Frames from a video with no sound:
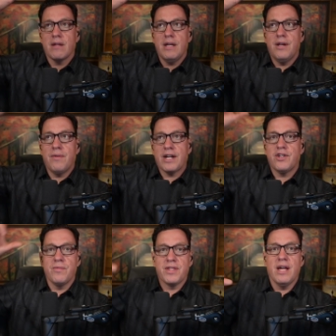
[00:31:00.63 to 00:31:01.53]

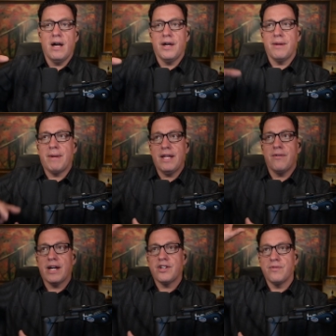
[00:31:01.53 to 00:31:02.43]
interaction with God, and my
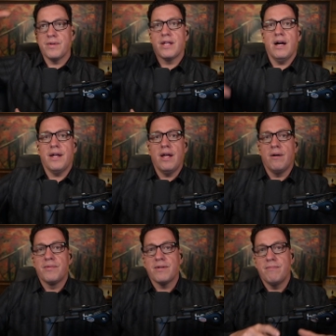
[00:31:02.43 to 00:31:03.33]
interaction with God
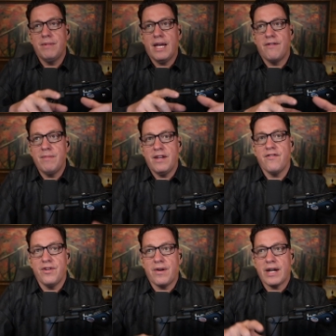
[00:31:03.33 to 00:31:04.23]
helps me to have
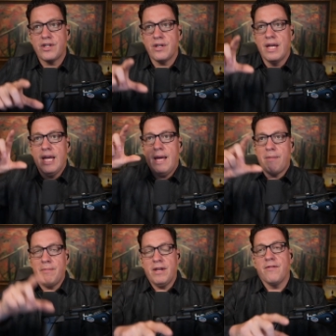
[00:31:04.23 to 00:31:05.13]
meaningful interaction, and
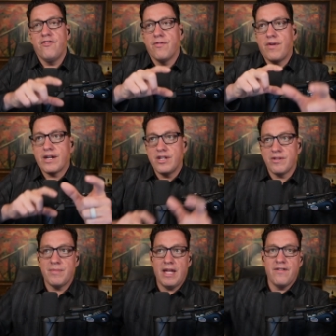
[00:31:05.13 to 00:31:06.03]
my meaningful interaction
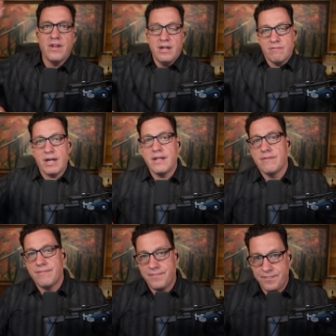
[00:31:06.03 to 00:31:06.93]
helps me have right.
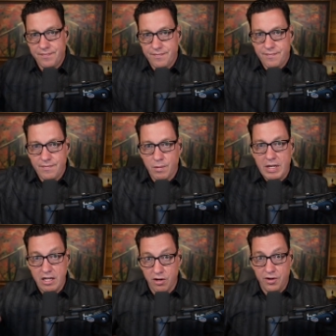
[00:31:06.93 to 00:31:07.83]

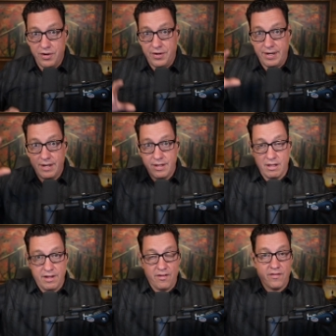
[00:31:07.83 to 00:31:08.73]
We learn the
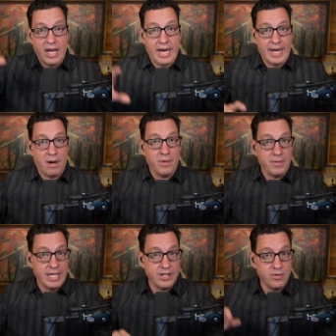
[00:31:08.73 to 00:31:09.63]
love of God, how we
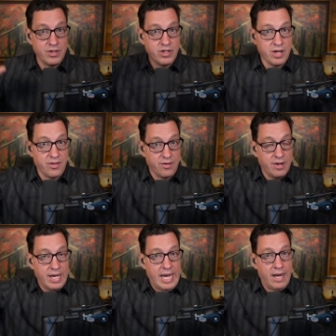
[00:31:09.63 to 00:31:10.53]
relate to each other,
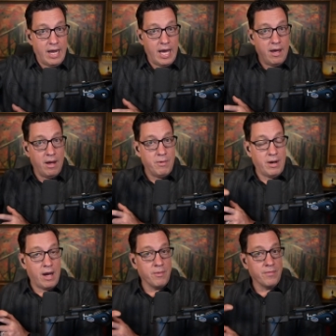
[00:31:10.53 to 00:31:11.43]
and uh,
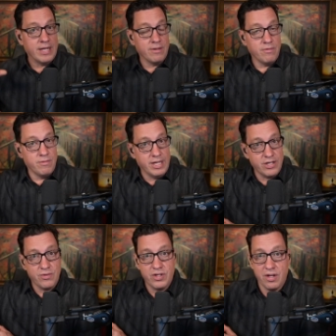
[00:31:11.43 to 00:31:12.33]
how we relate
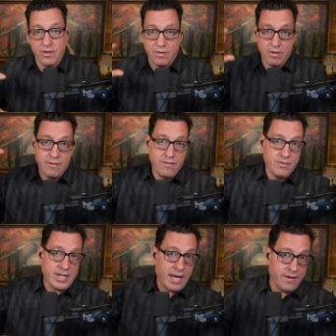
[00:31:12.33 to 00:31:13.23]
to each other
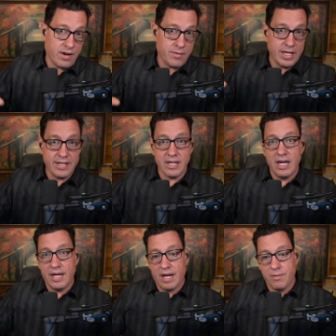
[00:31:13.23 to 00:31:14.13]
flows out of how we relate to
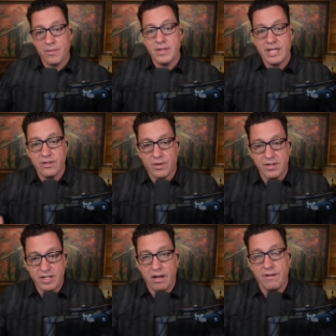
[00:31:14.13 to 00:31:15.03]
God, how we relate to
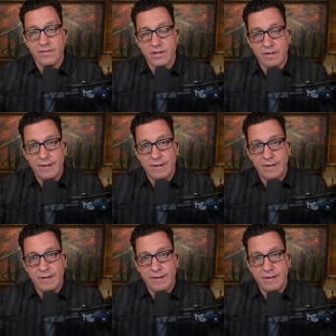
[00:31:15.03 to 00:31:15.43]
ourselves.